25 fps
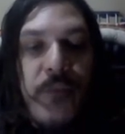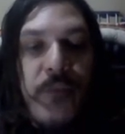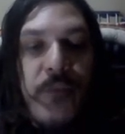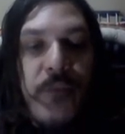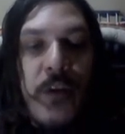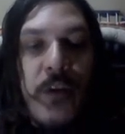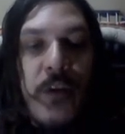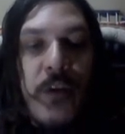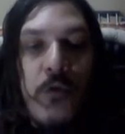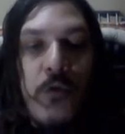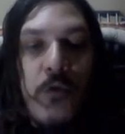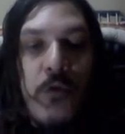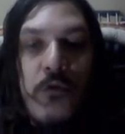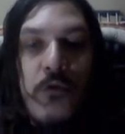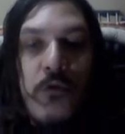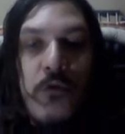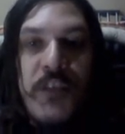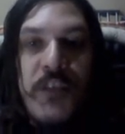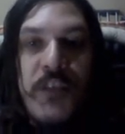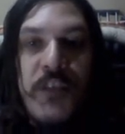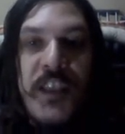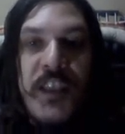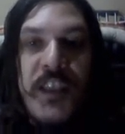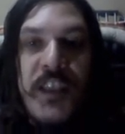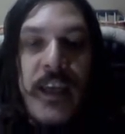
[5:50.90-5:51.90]
rook to
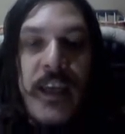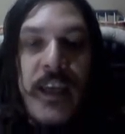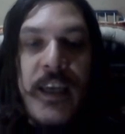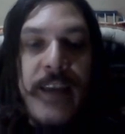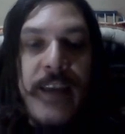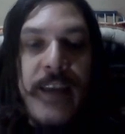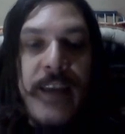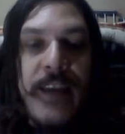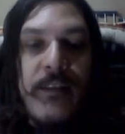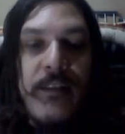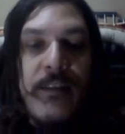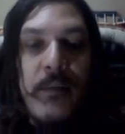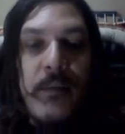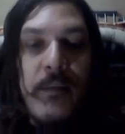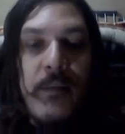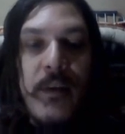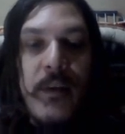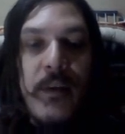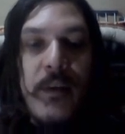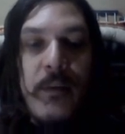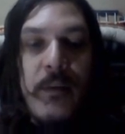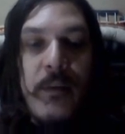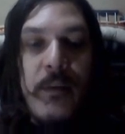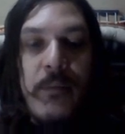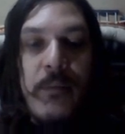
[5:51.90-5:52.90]
c8
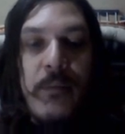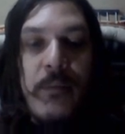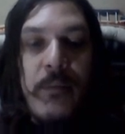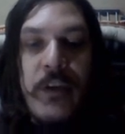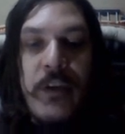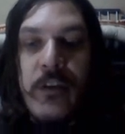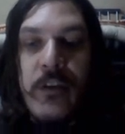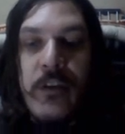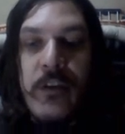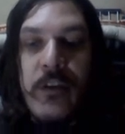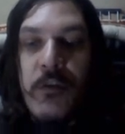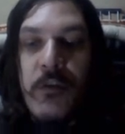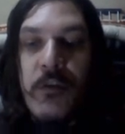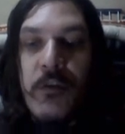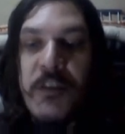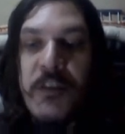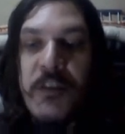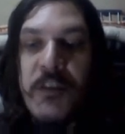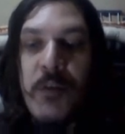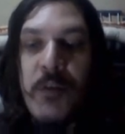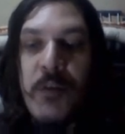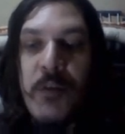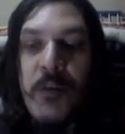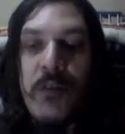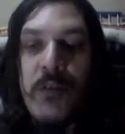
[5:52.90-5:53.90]
pressuring the
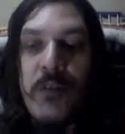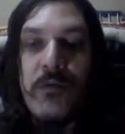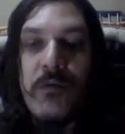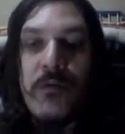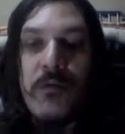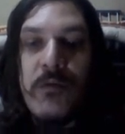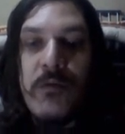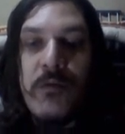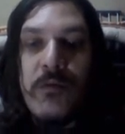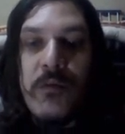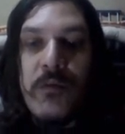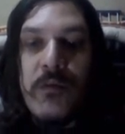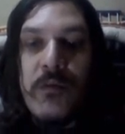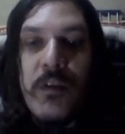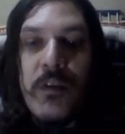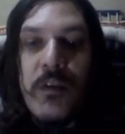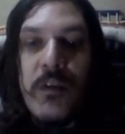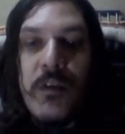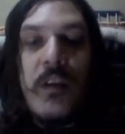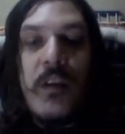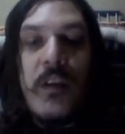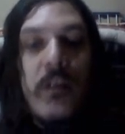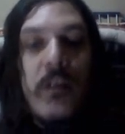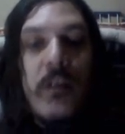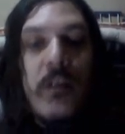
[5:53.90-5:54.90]
spawn.
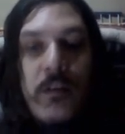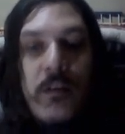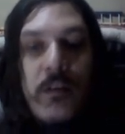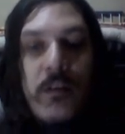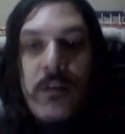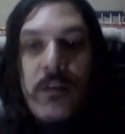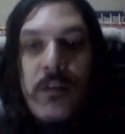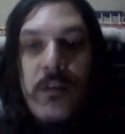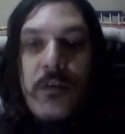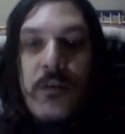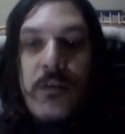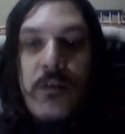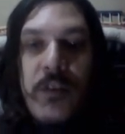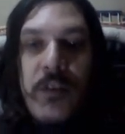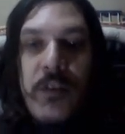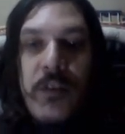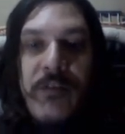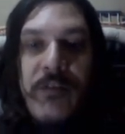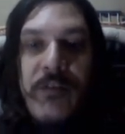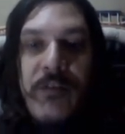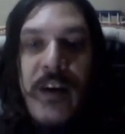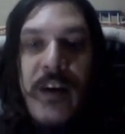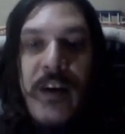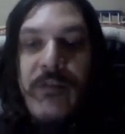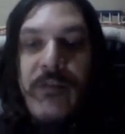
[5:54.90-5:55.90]

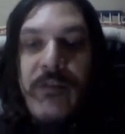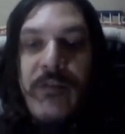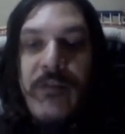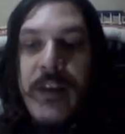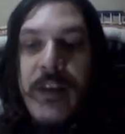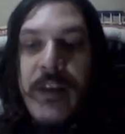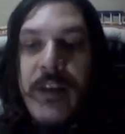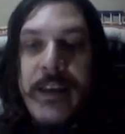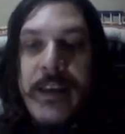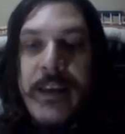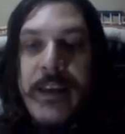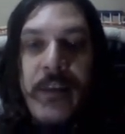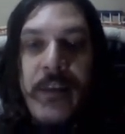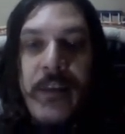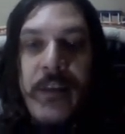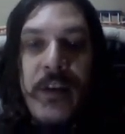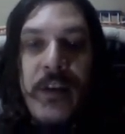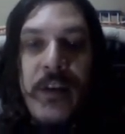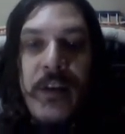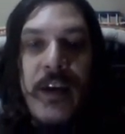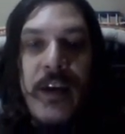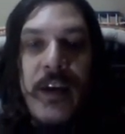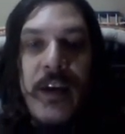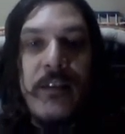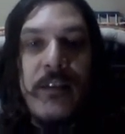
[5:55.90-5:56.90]
g5 attacking the
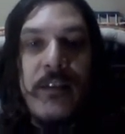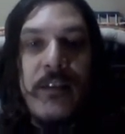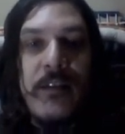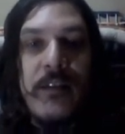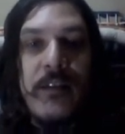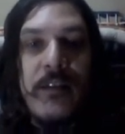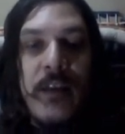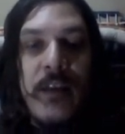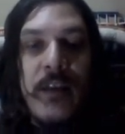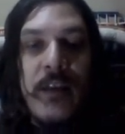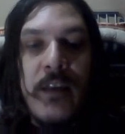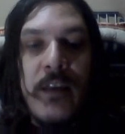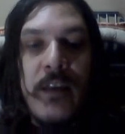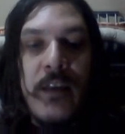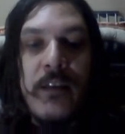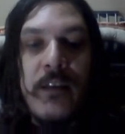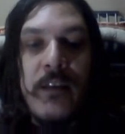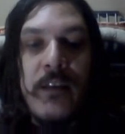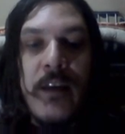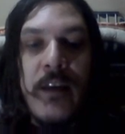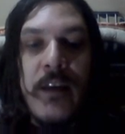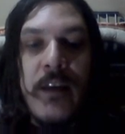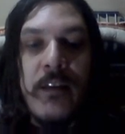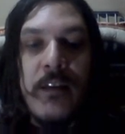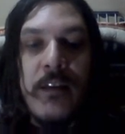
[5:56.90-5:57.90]
knight knight,
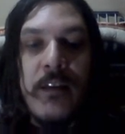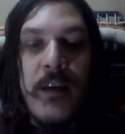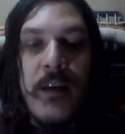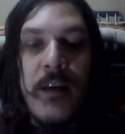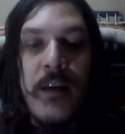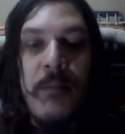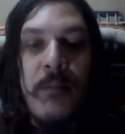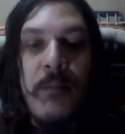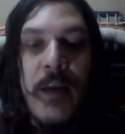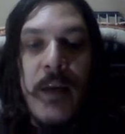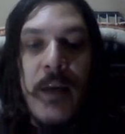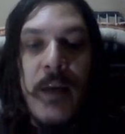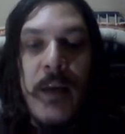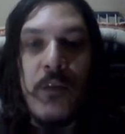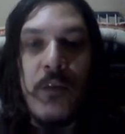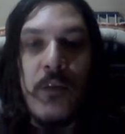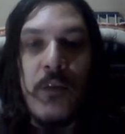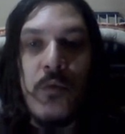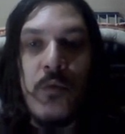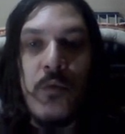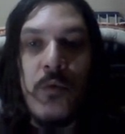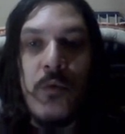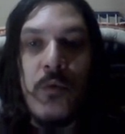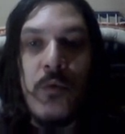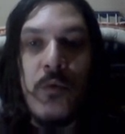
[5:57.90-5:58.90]
knight uh, back
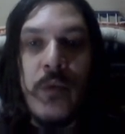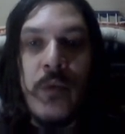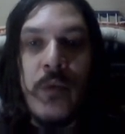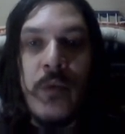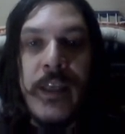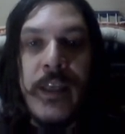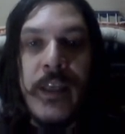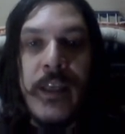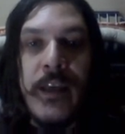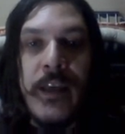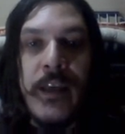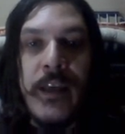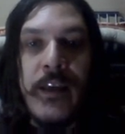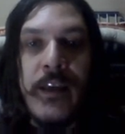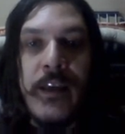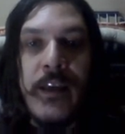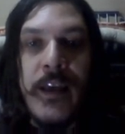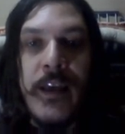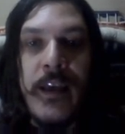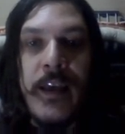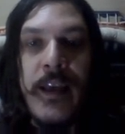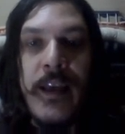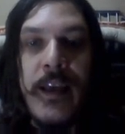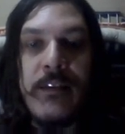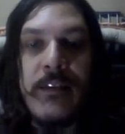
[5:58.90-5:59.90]
to
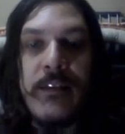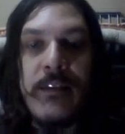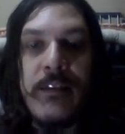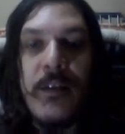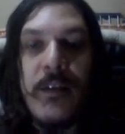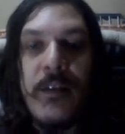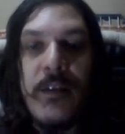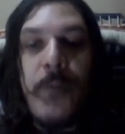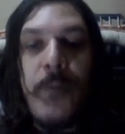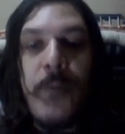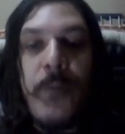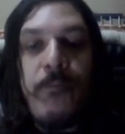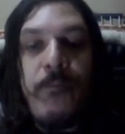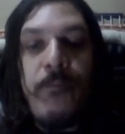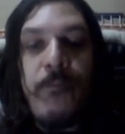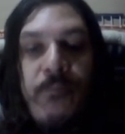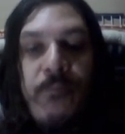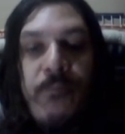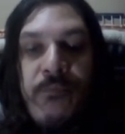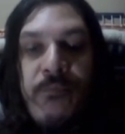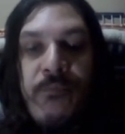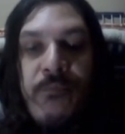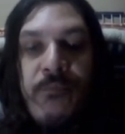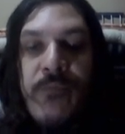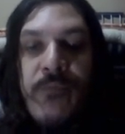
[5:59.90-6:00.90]
e8
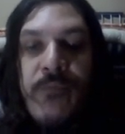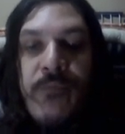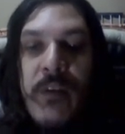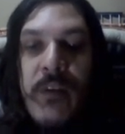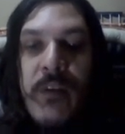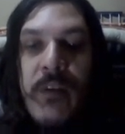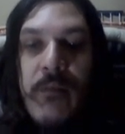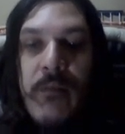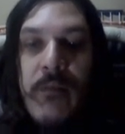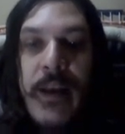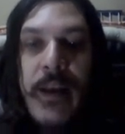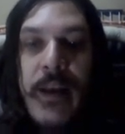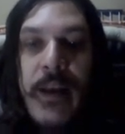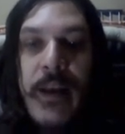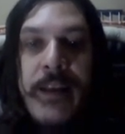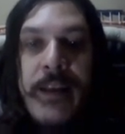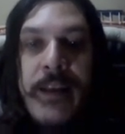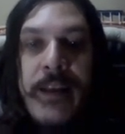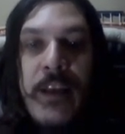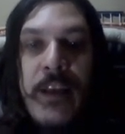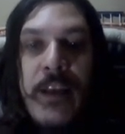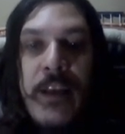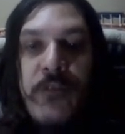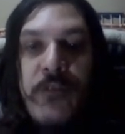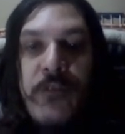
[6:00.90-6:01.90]

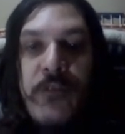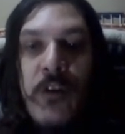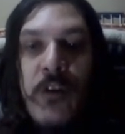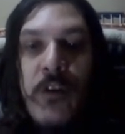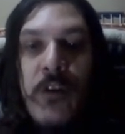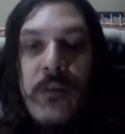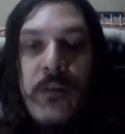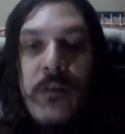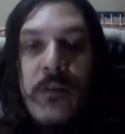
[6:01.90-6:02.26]
and h4